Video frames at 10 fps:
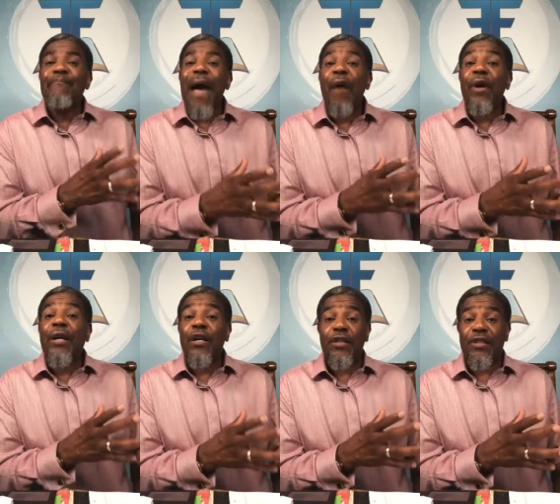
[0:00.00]

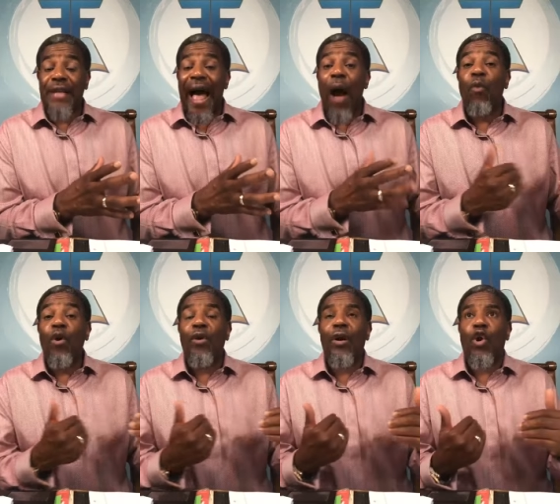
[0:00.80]
America's,
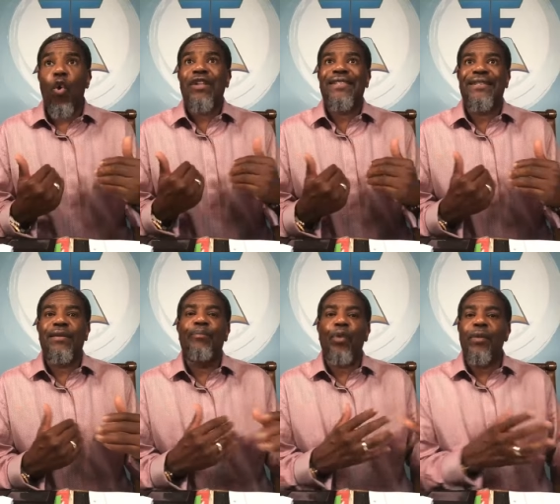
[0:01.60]
our court
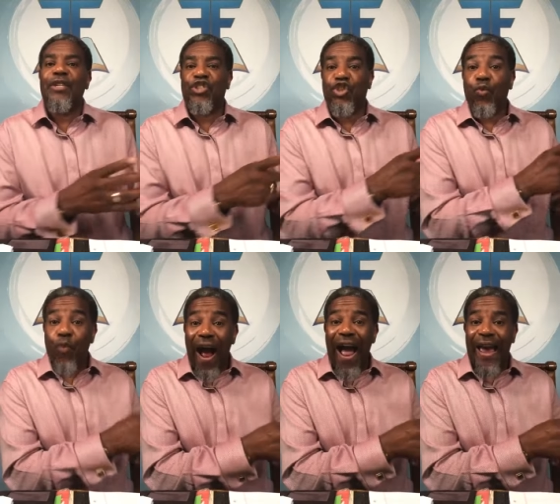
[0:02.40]
system pretty much
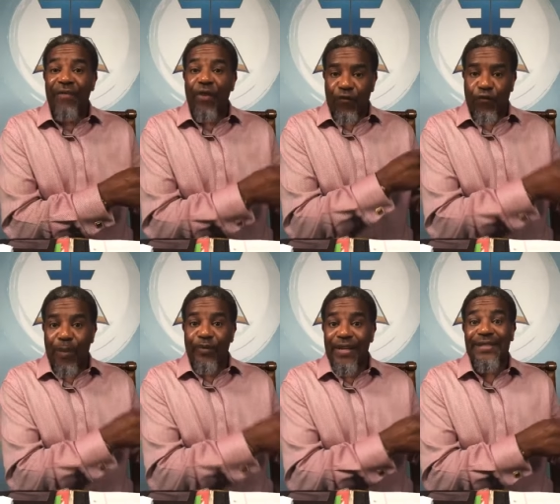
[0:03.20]
derived
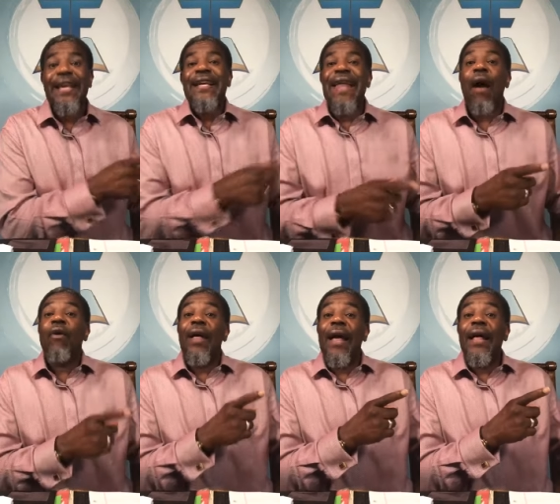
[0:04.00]
from this.
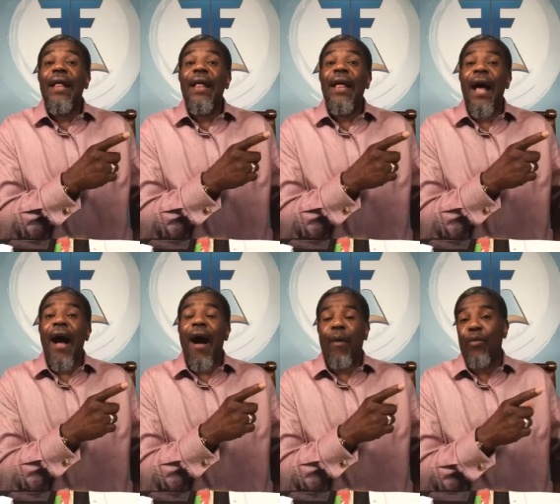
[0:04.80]
Now,
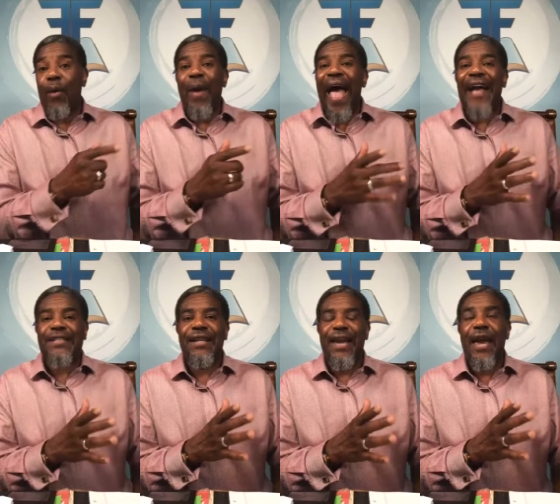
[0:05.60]

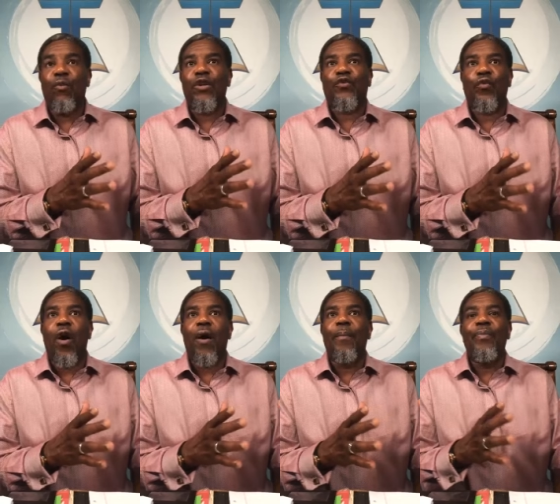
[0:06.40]
actually, it was
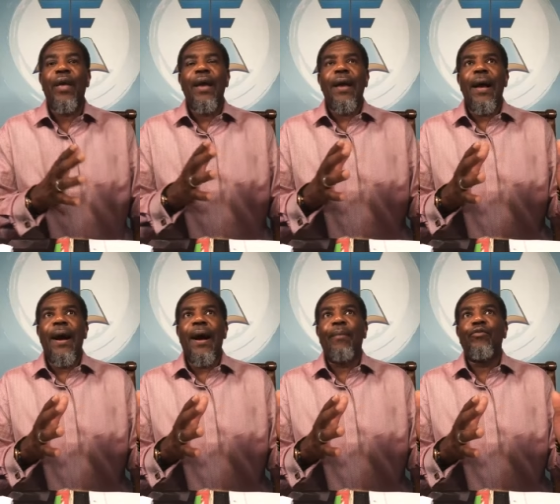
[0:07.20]
from
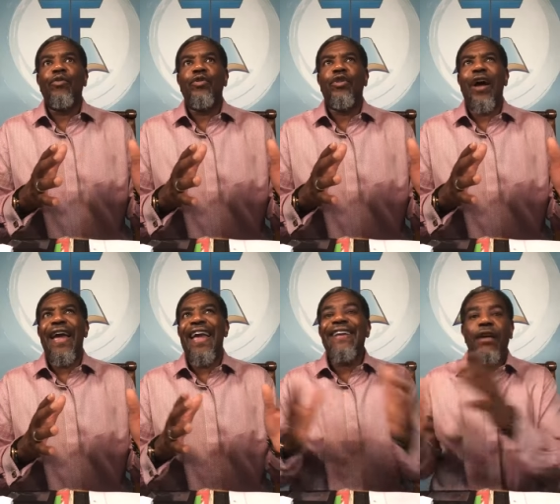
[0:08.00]

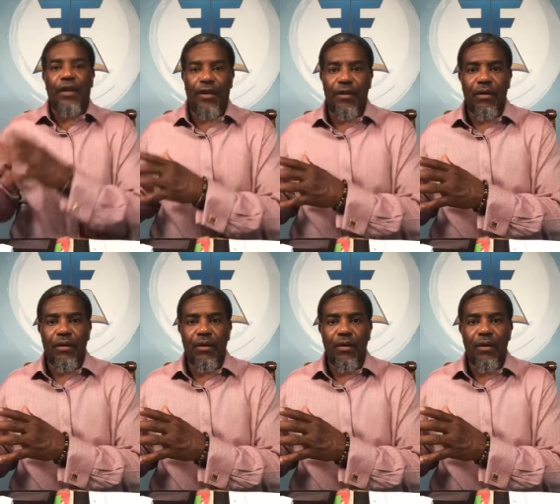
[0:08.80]
the England